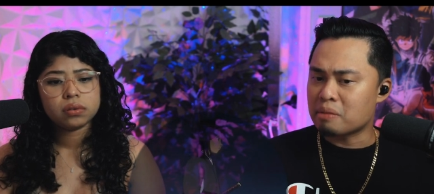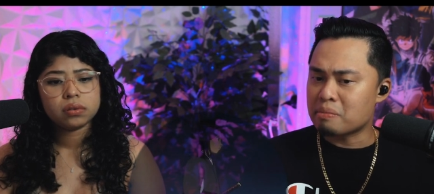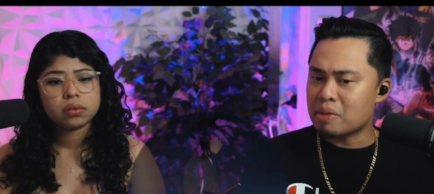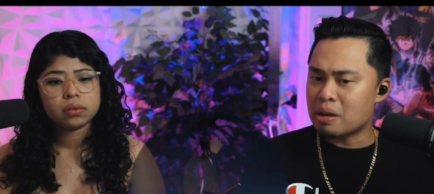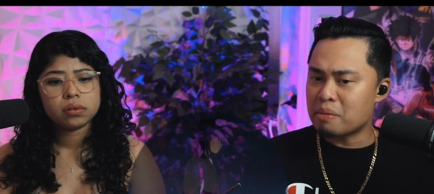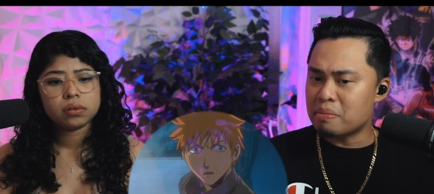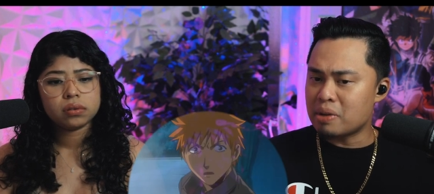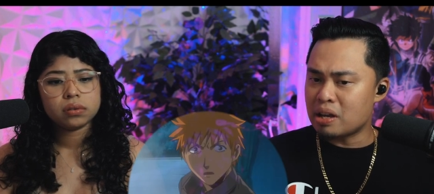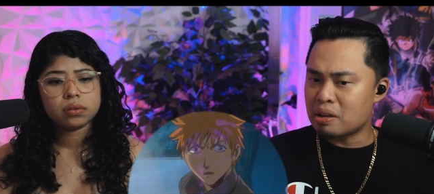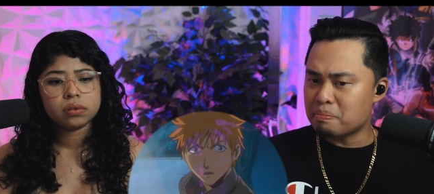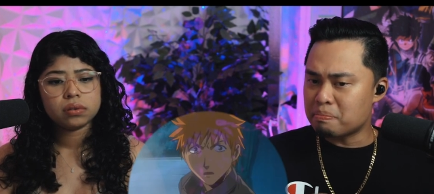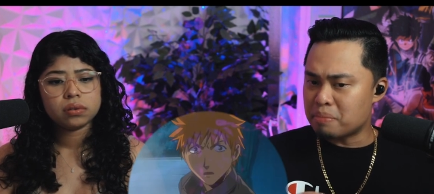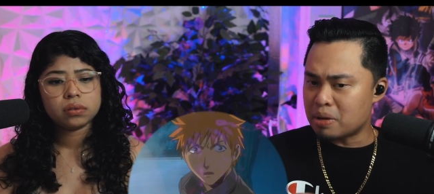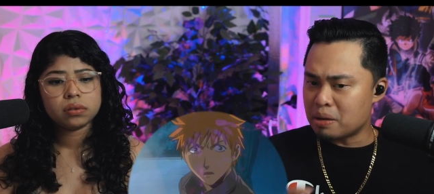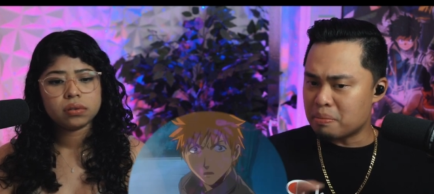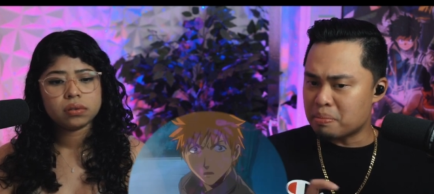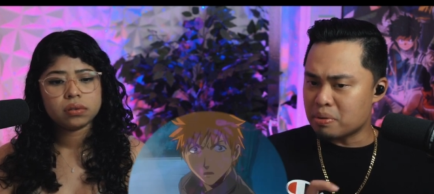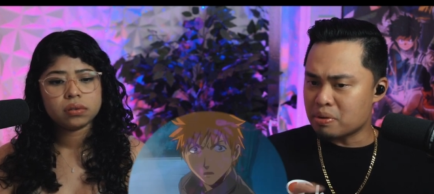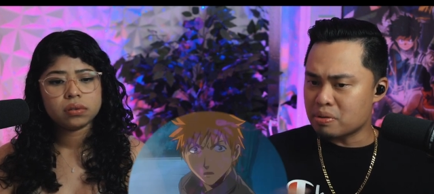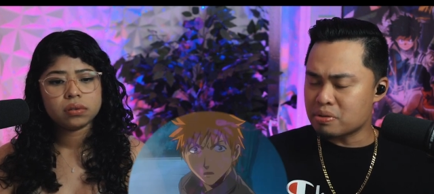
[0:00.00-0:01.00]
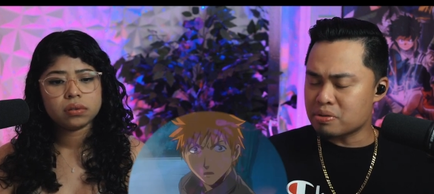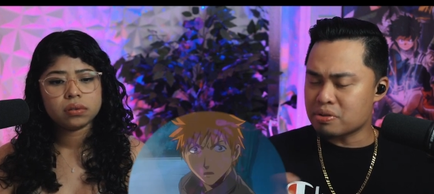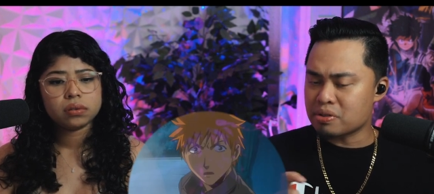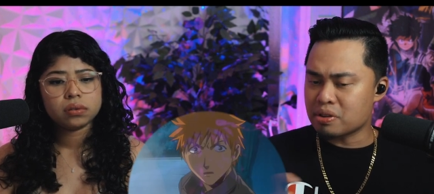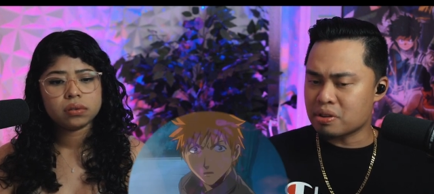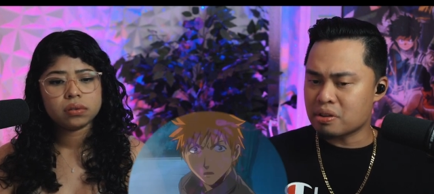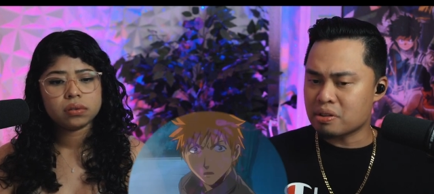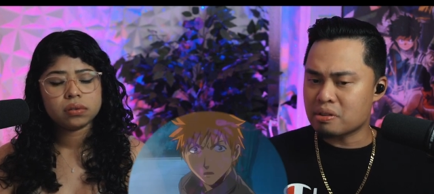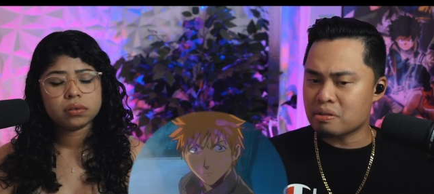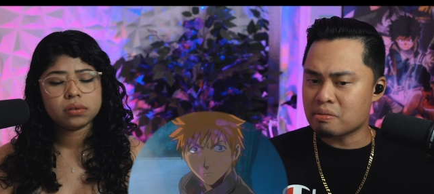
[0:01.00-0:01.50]
Speaker 1: Maybe in people's,
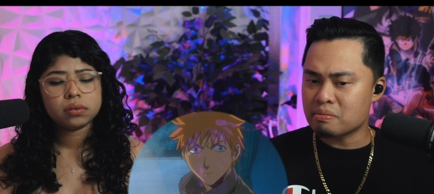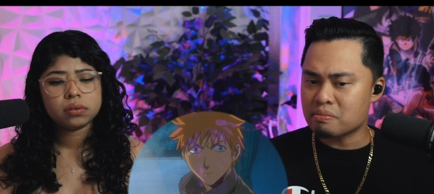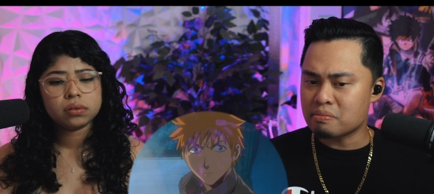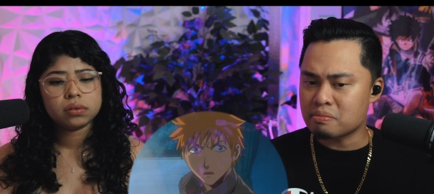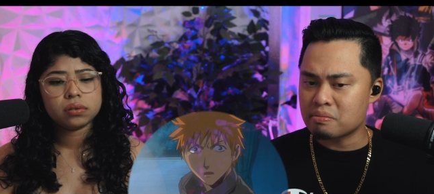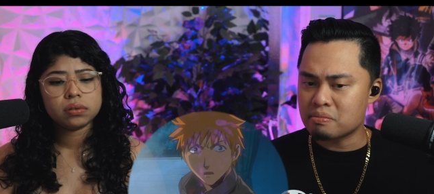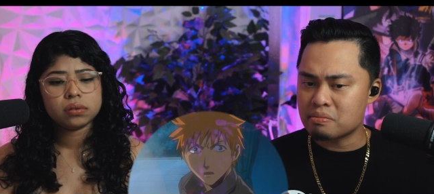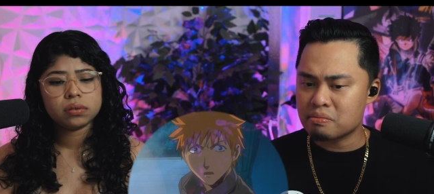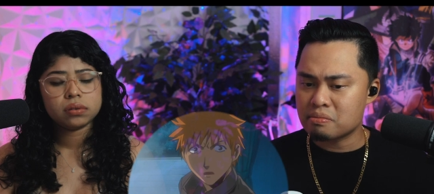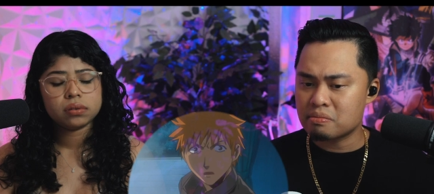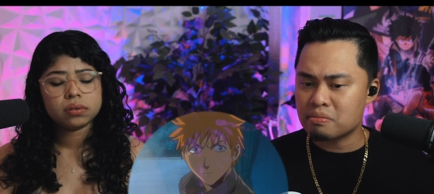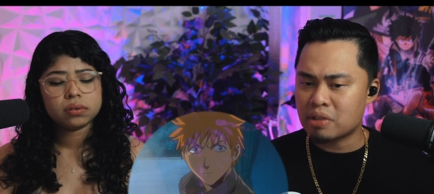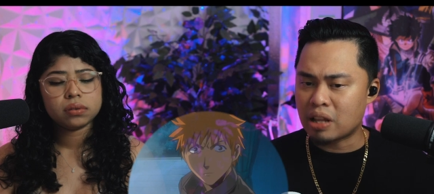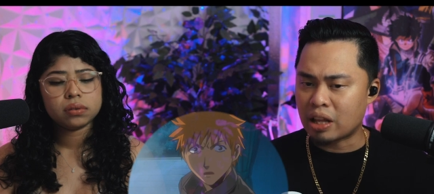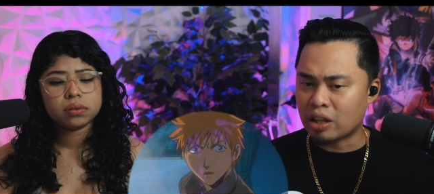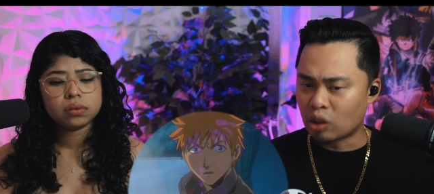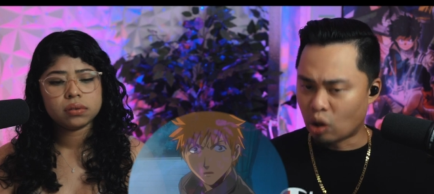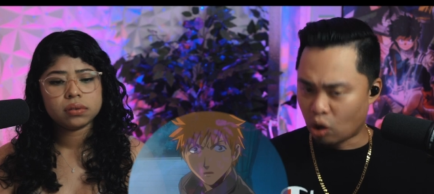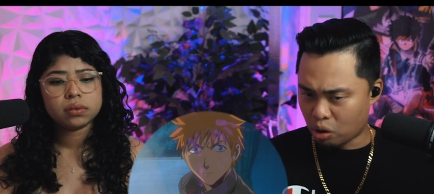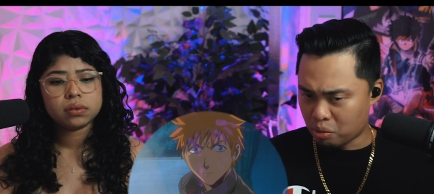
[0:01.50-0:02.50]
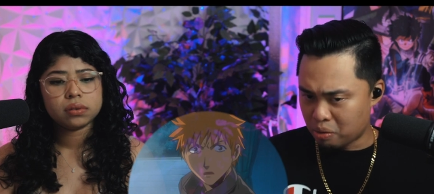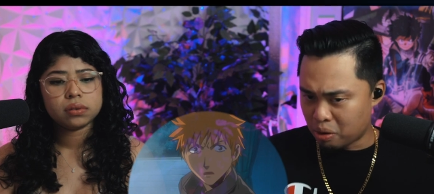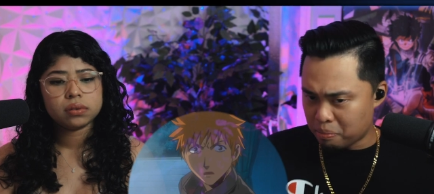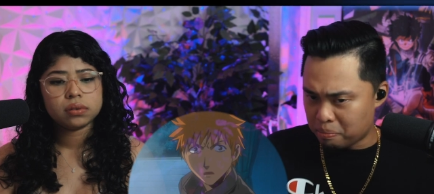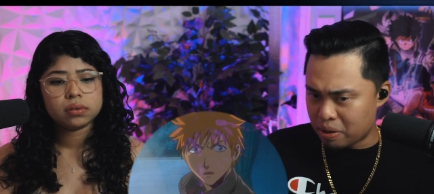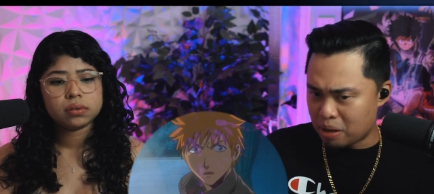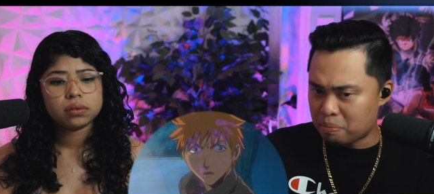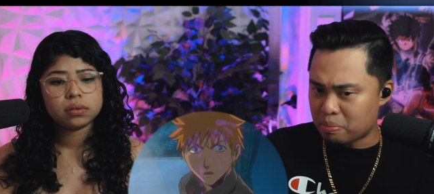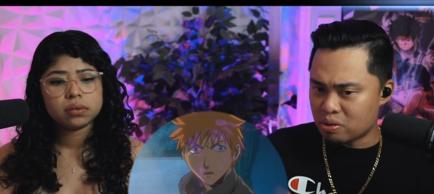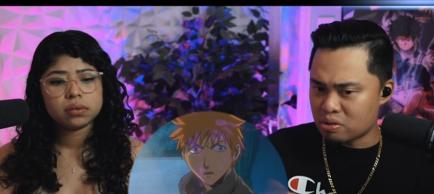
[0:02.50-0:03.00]
um, like normal
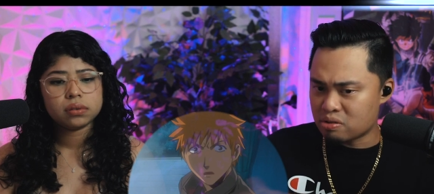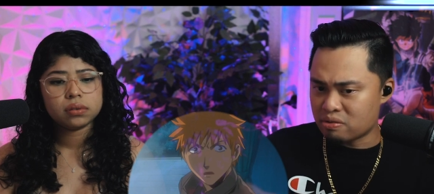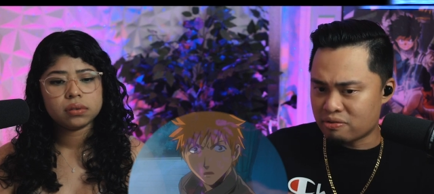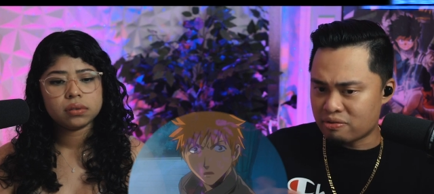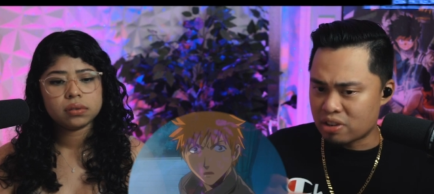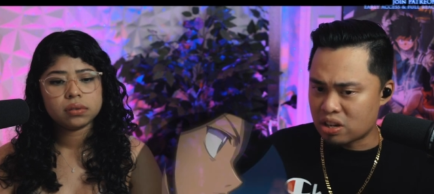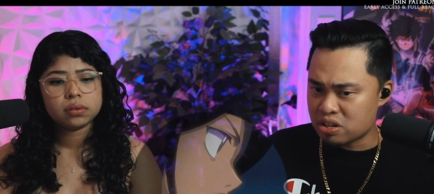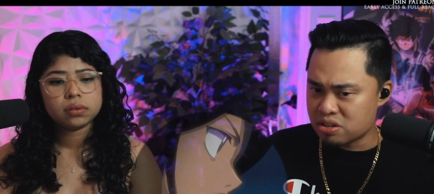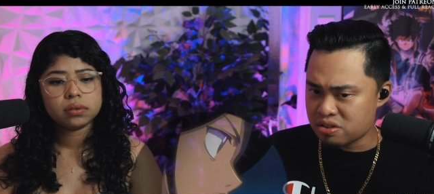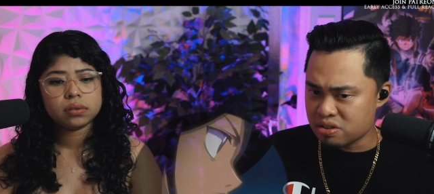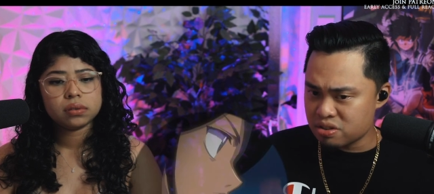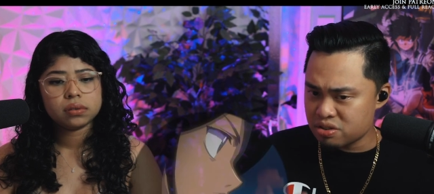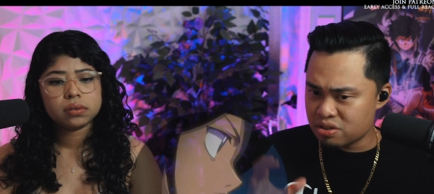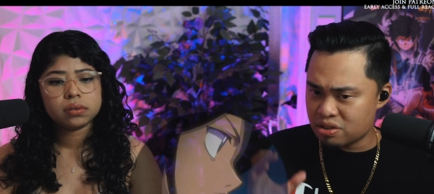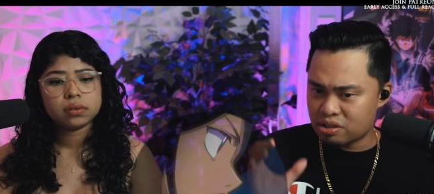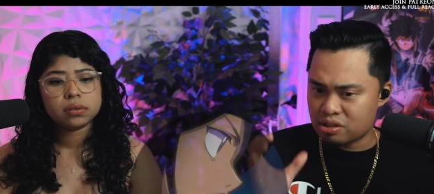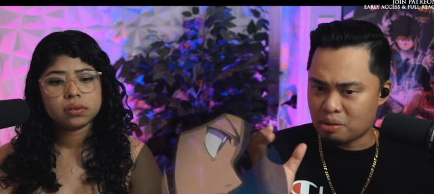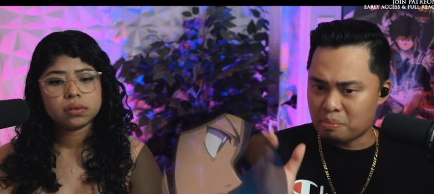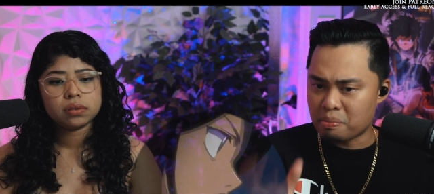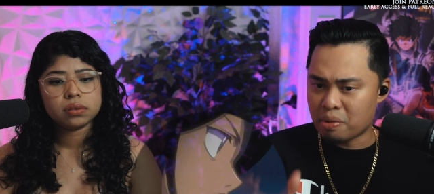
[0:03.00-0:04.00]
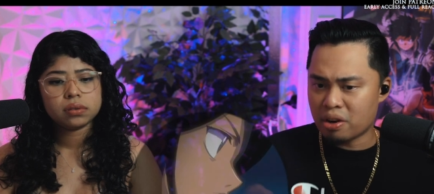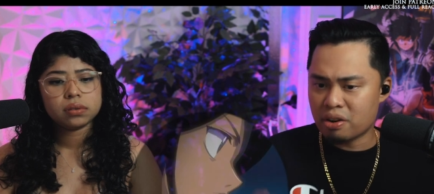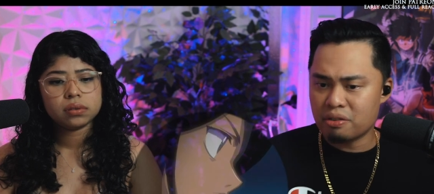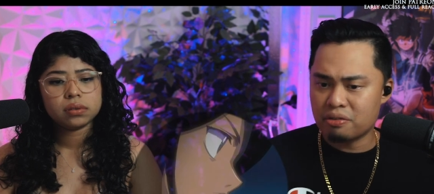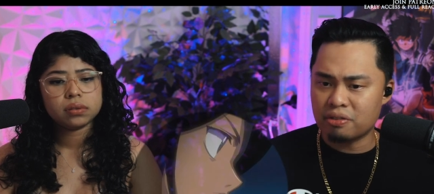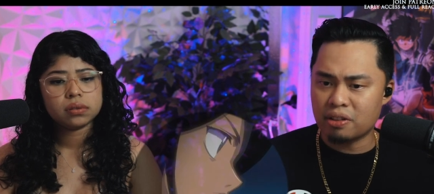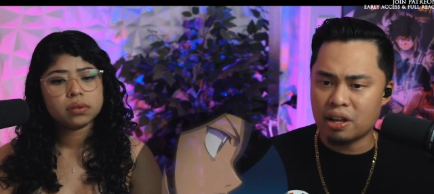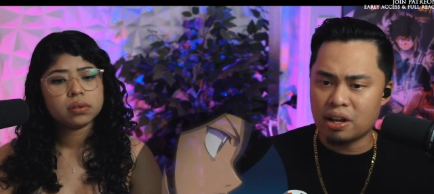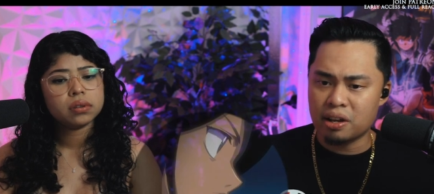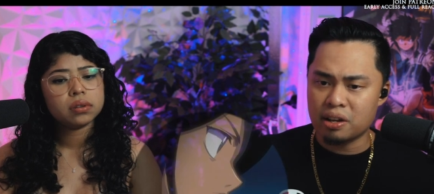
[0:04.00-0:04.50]
people's vision, she's a
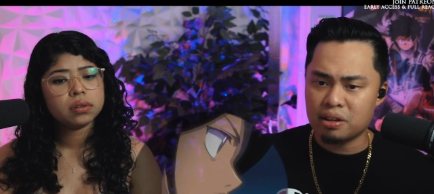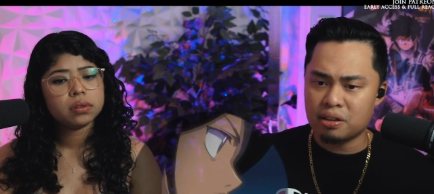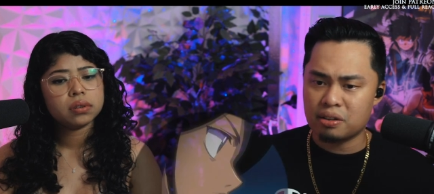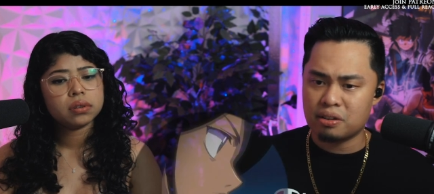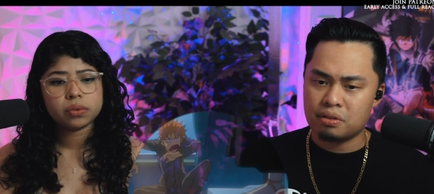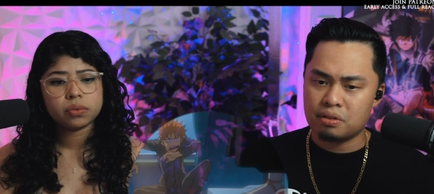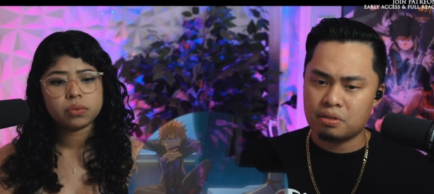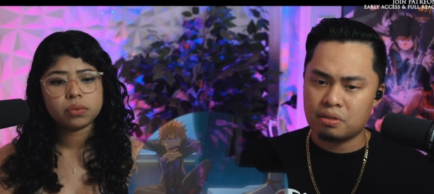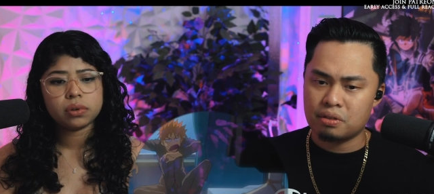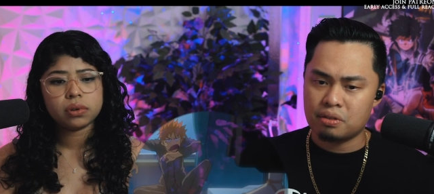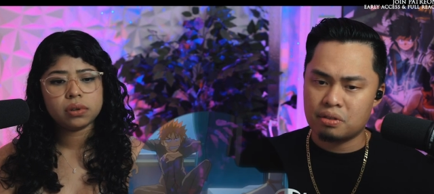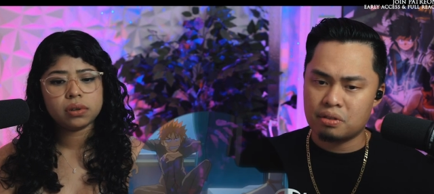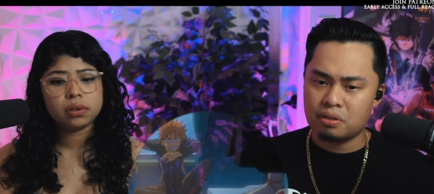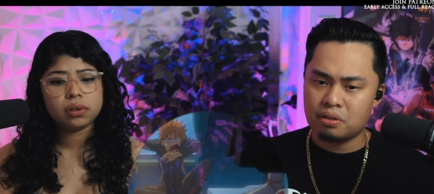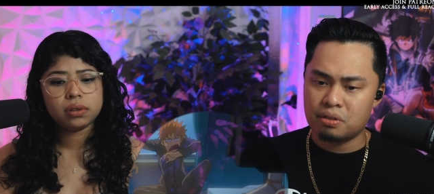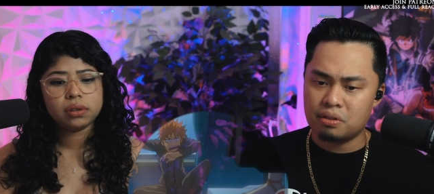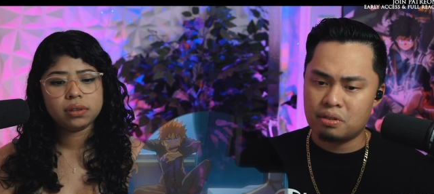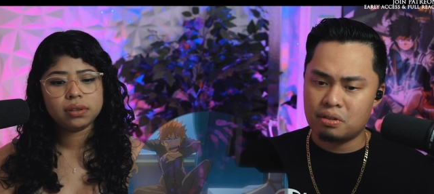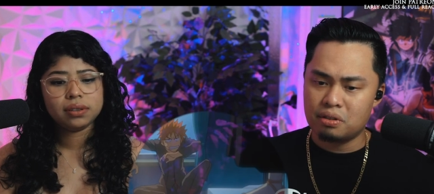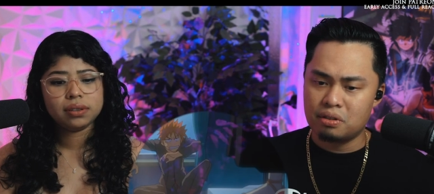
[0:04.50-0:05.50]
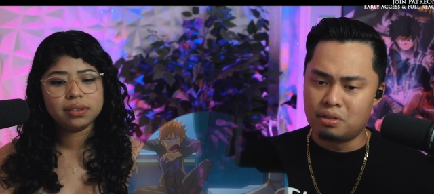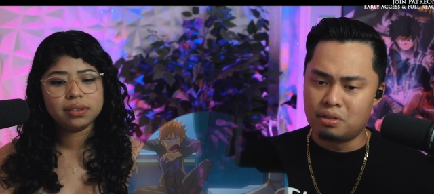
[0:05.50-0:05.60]
butterfly. What?